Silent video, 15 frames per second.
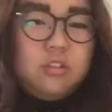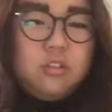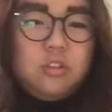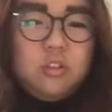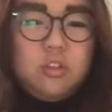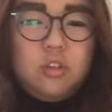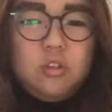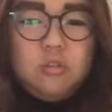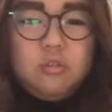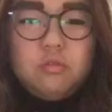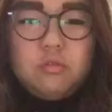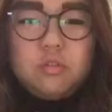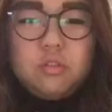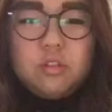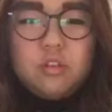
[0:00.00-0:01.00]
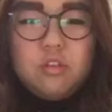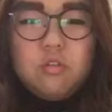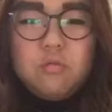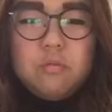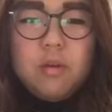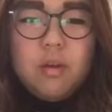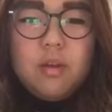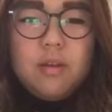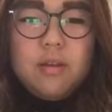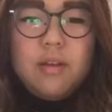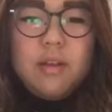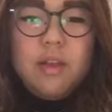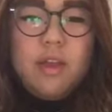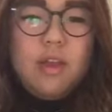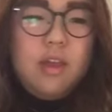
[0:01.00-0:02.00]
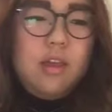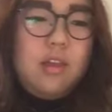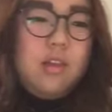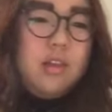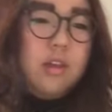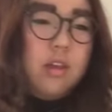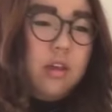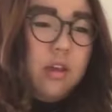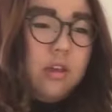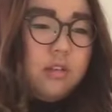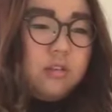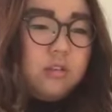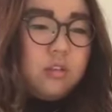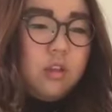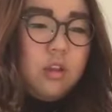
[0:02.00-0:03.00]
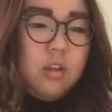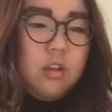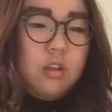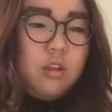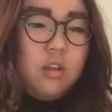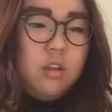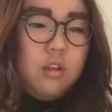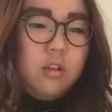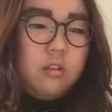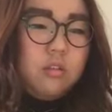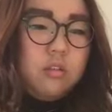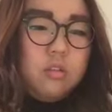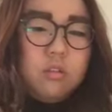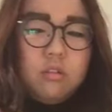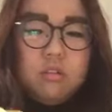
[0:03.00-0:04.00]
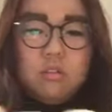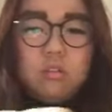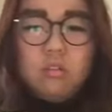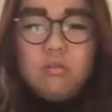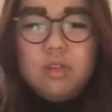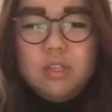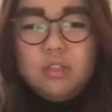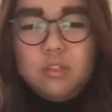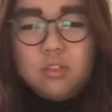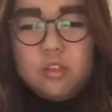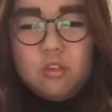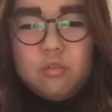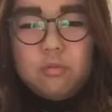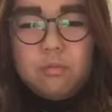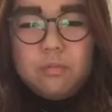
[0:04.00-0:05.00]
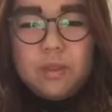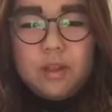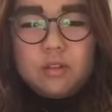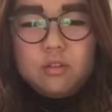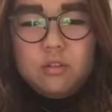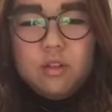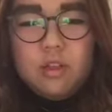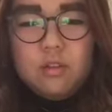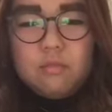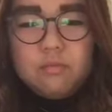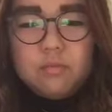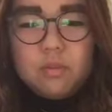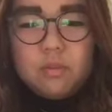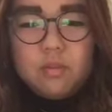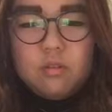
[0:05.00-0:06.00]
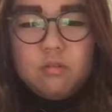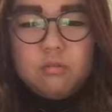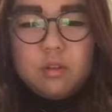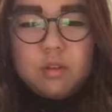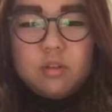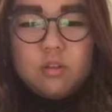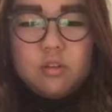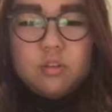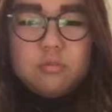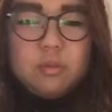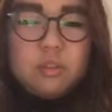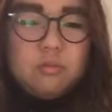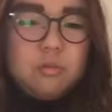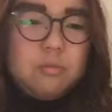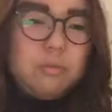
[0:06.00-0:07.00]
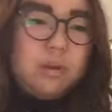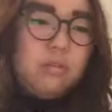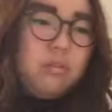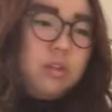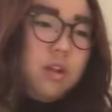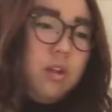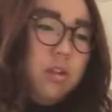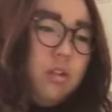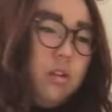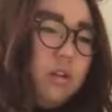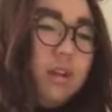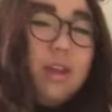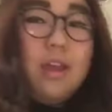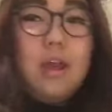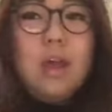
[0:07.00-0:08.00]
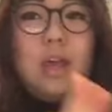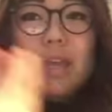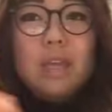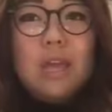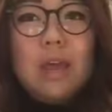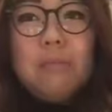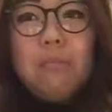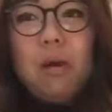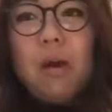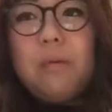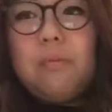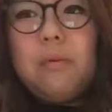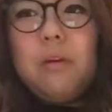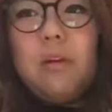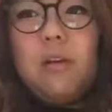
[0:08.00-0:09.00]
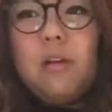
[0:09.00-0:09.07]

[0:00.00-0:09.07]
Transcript: two scoop, and three scoop. That's all it. Oh my gosh, meant to be better than K-pop.